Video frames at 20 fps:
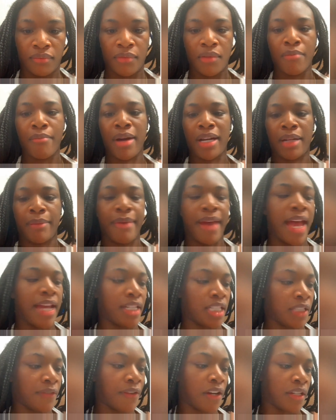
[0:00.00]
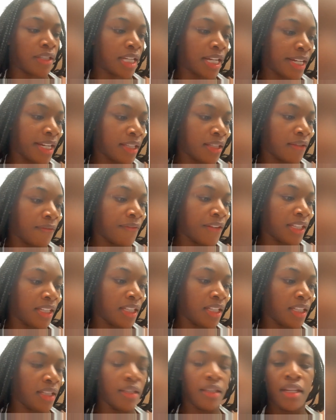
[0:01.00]
Buy the badges first. I get the
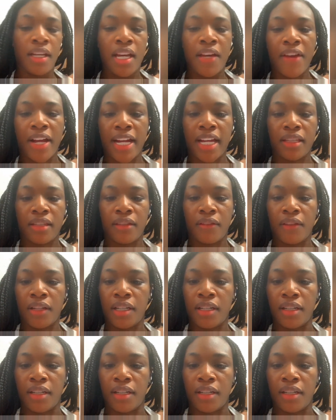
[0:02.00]
50. If I get the,